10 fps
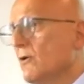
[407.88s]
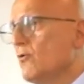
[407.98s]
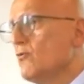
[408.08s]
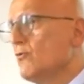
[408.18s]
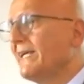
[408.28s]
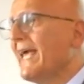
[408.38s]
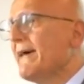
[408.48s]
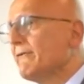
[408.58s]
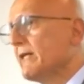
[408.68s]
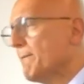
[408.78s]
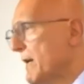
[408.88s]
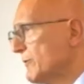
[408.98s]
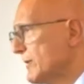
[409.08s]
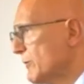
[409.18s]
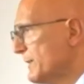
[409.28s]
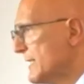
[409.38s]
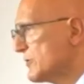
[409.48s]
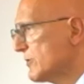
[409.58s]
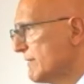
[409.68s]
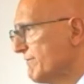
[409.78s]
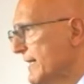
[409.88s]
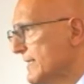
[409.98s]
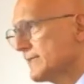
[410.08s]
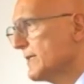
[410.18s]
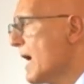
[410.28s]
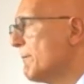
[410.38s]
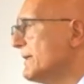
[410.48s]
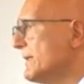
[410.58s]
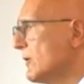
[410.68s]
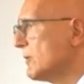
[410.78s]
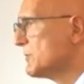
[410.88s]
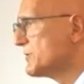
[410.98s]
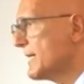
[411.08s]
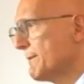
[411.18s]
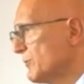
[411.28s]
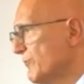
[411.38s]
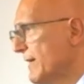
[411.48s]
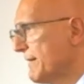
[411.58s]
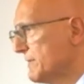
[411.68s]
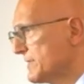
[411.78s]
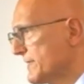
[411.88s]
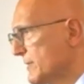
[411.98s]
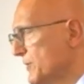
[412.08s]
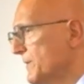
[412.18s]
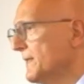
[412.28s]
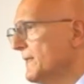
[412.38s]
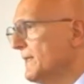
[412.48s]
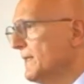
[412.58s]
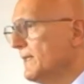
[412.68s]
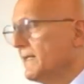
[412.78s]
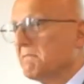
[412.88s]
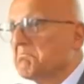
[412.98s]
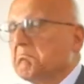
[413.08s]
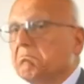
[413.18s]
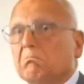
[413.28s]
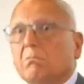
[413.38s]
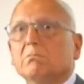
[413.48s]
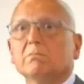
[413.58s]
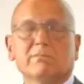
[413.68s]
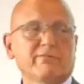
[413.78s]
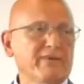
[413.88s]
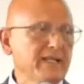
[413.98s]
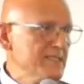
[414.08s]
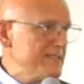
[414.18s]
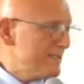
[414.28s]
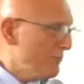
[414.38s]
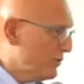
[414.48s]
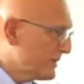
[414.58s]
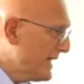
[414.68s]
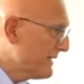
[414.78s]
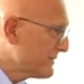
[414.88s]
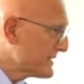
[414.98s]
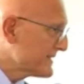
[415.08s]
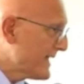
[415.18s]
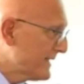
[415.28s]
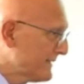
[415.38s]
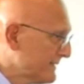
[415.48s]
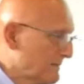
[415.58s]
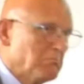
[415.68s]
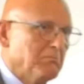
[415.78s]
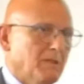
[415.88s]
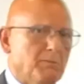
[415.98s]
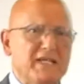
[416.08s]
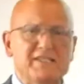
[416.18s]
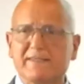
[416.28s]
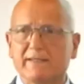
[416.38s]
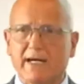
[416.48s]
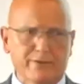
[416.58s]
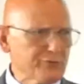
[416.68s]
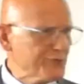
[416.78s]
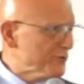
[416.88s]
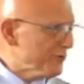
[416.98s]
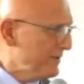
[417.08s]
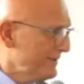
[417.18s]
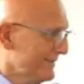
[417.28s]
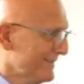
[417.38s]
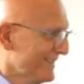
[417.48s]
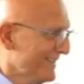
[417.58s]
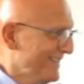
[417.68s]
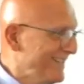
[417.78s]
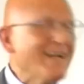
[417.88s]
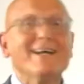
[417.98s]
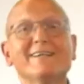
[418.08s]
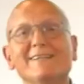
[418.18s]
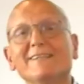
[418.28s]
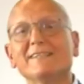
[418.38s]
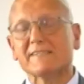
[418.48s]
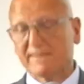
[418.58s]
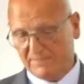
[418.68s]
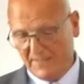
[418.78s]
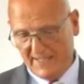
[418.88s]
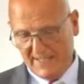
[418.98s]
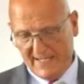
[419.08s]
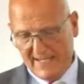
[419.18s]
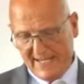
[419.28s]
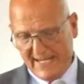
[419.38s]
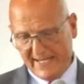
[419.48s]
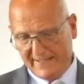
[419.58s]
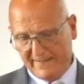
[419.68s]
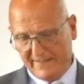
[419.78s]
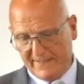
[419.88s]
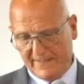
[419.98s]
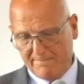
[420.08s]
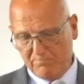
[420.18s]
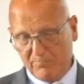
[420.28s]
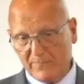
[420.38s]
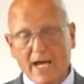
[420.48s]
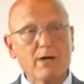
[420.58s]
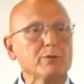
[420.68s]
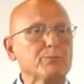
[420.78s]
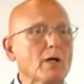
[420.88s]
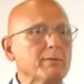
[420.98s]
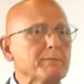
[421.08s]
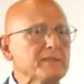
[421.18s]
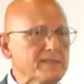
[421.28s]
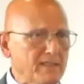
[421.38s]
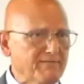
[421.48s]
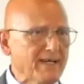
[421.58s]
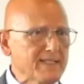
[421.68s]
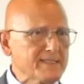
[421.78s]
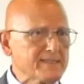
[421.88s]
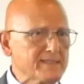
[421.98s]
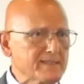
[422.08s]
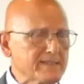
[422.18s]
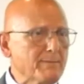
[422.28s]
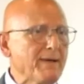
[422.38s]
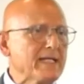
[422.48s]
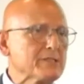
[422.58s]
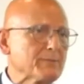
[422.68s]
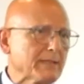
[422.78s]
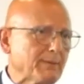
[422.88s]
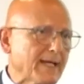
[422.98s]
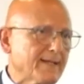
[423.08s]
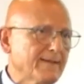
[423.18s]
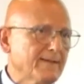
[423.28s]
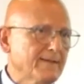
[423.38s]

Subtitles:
Who cared about the nomination in Venice? Nobody, almost up to 5 years ago. And Venice is a World Heritage Site? Amazing. Are you sure? Yeah, it is. And now the problem is in Venice is the management plan.